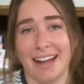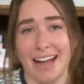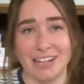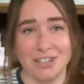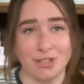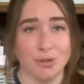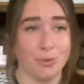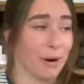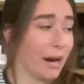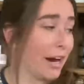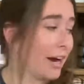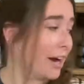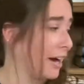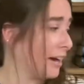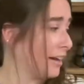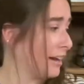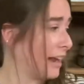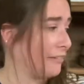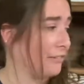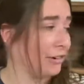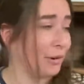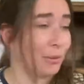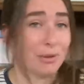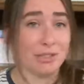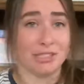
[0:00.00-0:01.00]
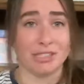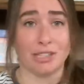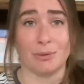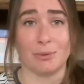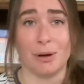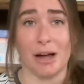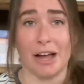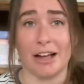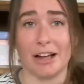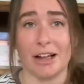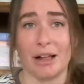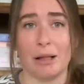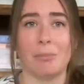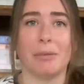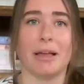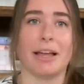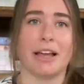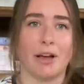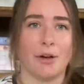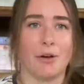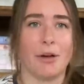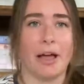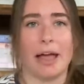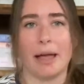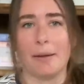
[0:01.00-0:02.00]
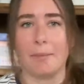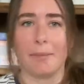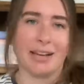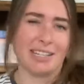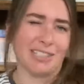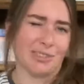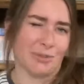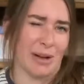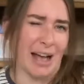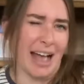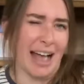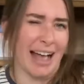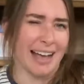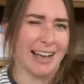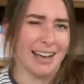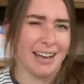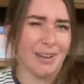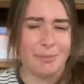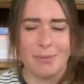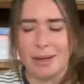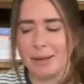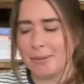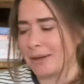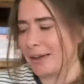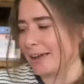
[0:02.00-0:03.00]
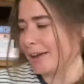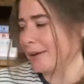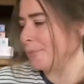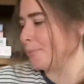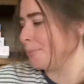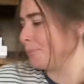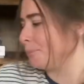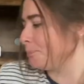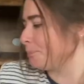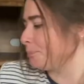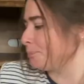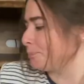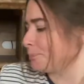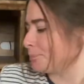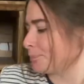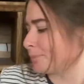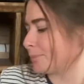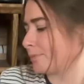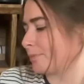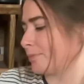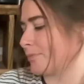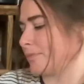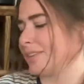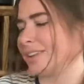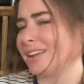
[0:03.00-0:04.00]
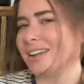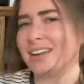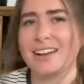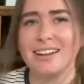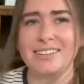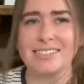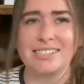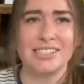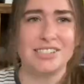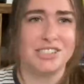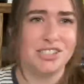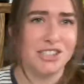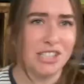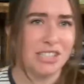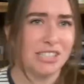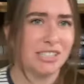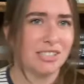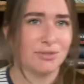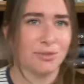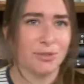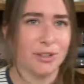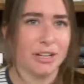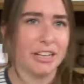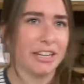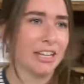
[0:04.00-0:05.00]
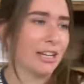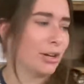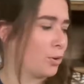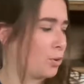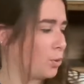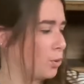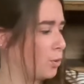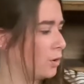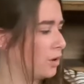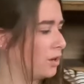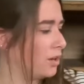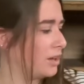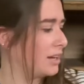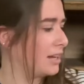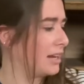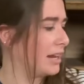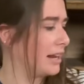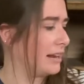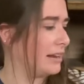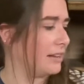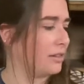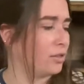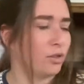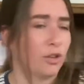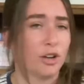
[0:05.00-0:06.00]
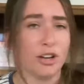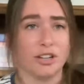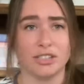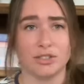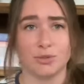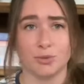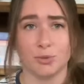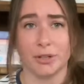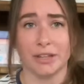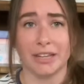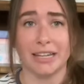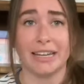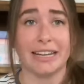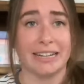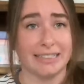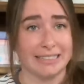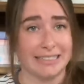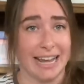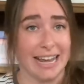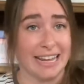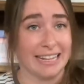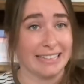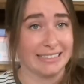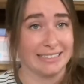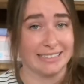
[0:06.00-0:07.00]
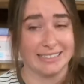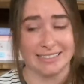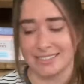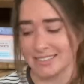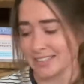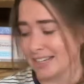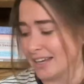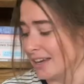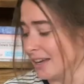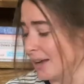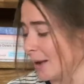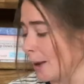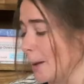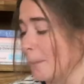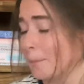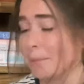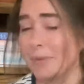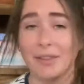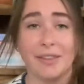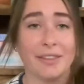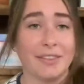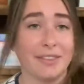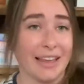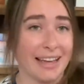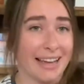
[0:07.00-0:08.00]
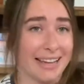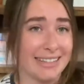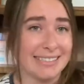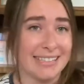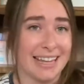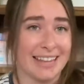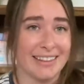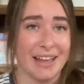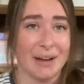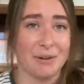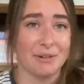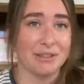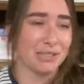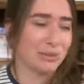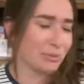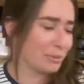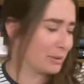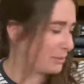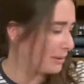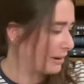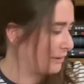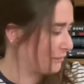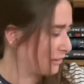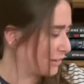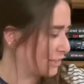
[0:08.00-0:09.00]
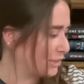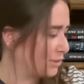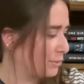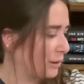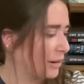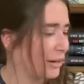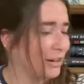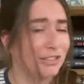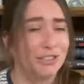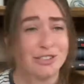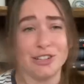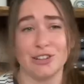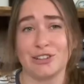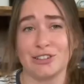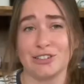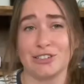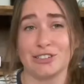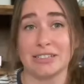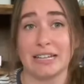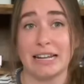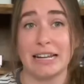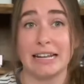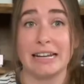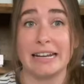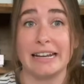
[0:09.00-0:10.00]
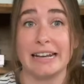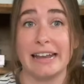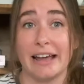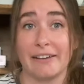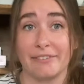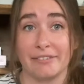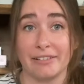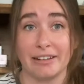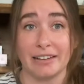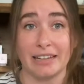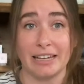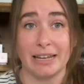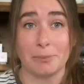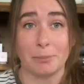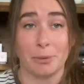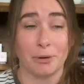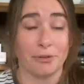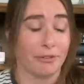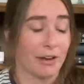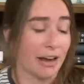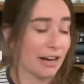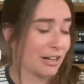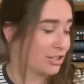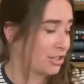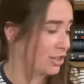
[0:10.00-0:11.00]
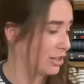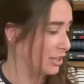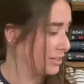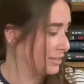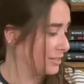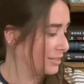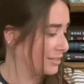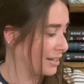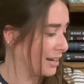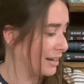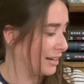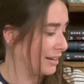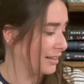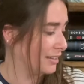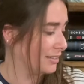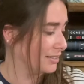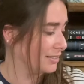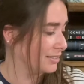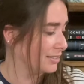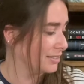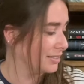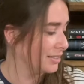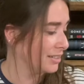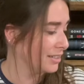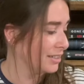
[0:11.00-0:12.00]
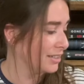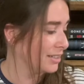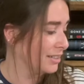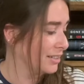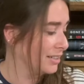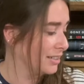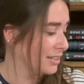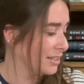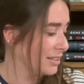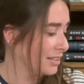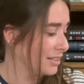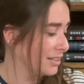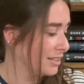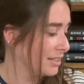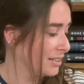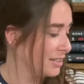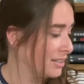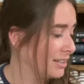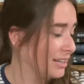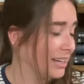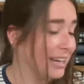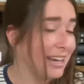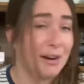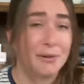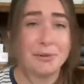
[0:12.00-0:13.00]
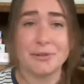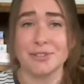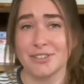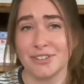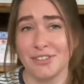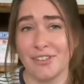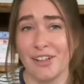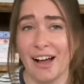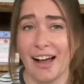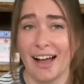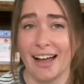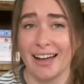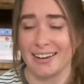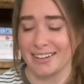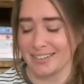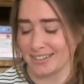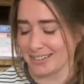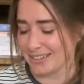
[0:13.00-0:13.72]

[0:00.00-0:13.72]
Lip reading: I do wear it every once in a while. I'm like, okay, my swag, maybe? Because it's just really cool and it looks really intense. But like I said, that was one of my first sweaters, so there's definitely imperfections because it was a lot.